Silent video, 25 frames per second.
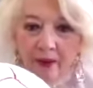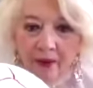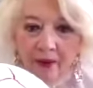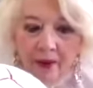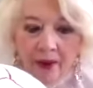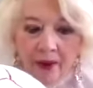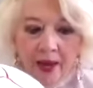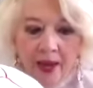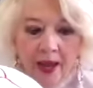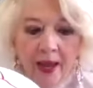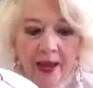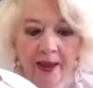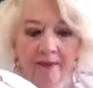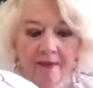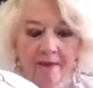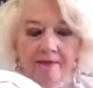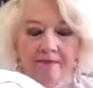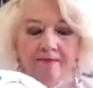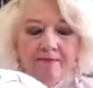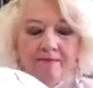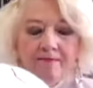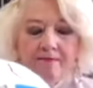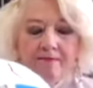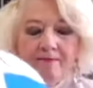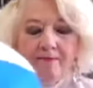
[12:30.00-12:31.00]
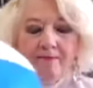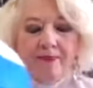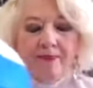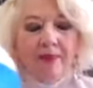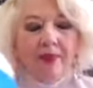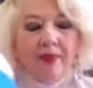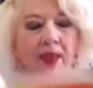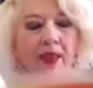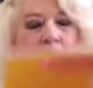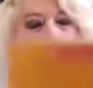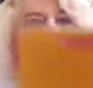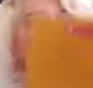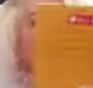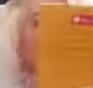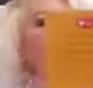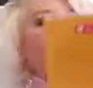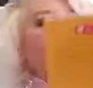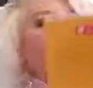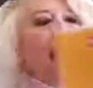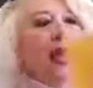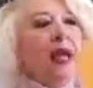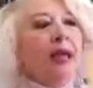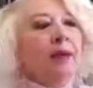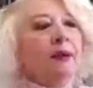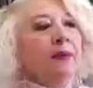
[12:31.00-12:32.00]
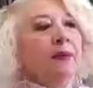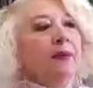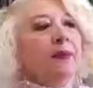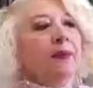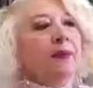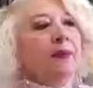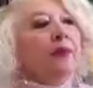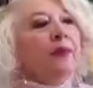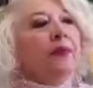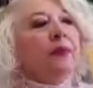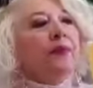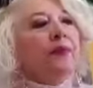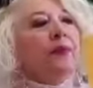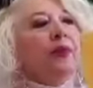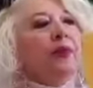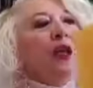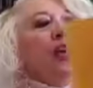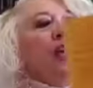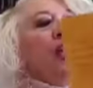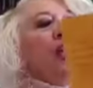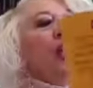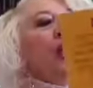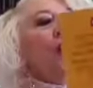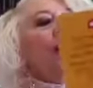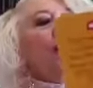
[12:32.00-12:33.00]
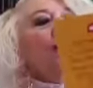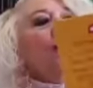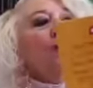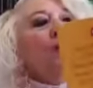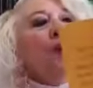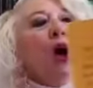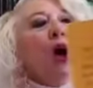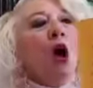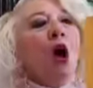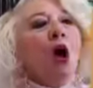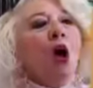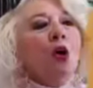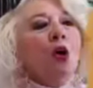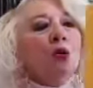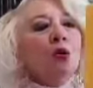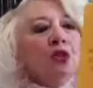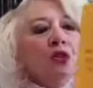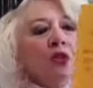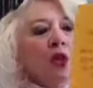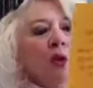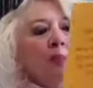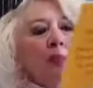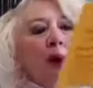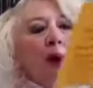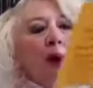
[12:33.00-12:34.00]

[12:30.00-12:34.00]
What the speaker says: Okay? And he throws the